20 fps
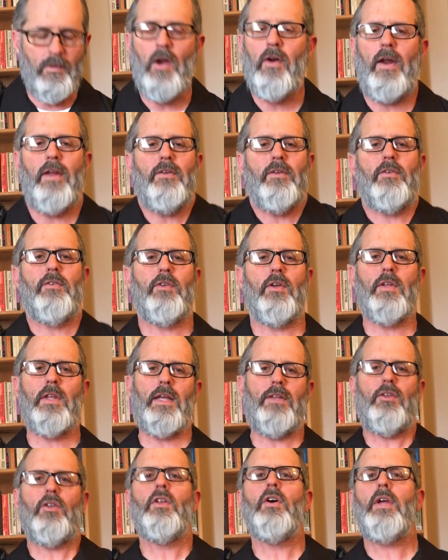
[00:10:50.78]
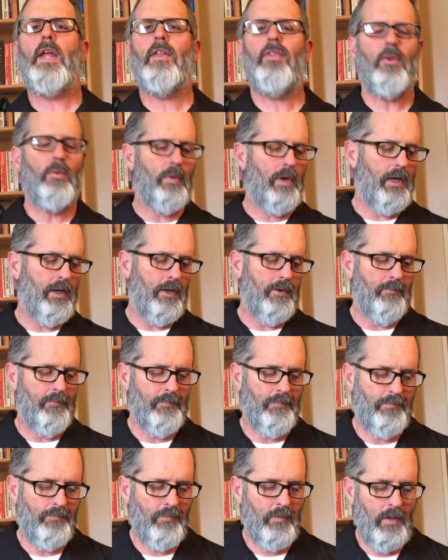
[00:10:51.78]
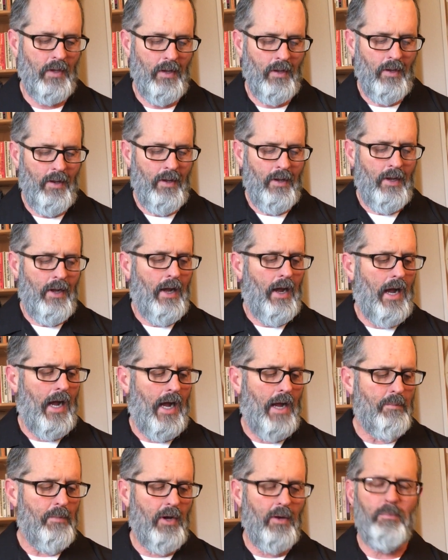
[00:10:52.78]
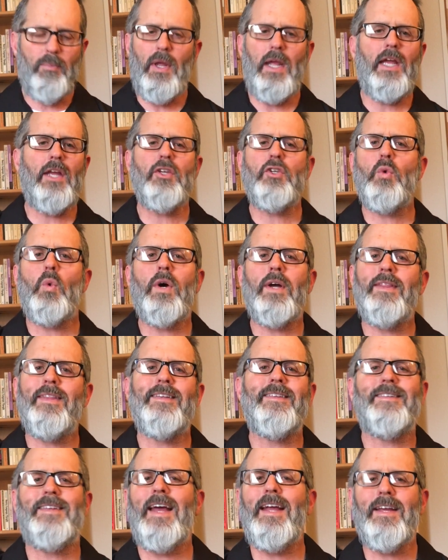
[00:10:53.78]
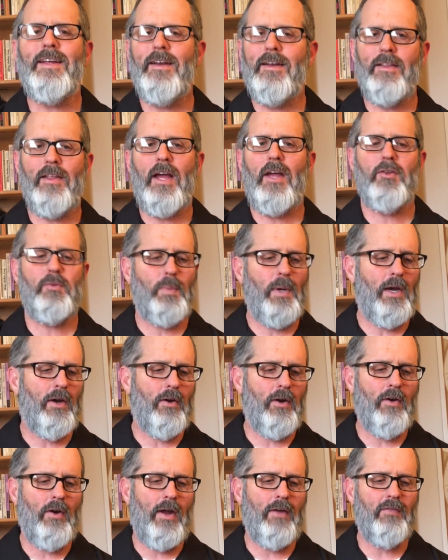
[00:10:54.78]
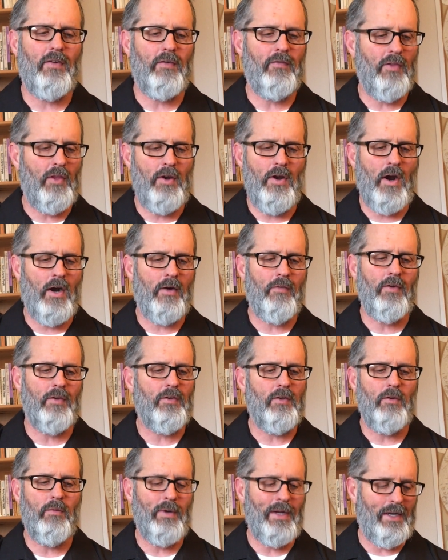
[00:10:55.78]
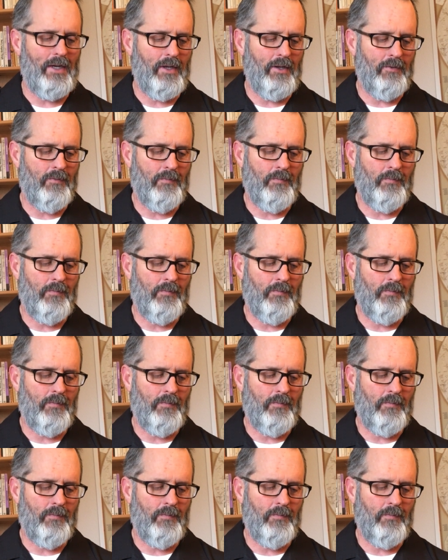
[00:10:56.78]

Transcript: right, so let's look at the reading. I'm on page 1, the second to last paragraph of the Narveson reading.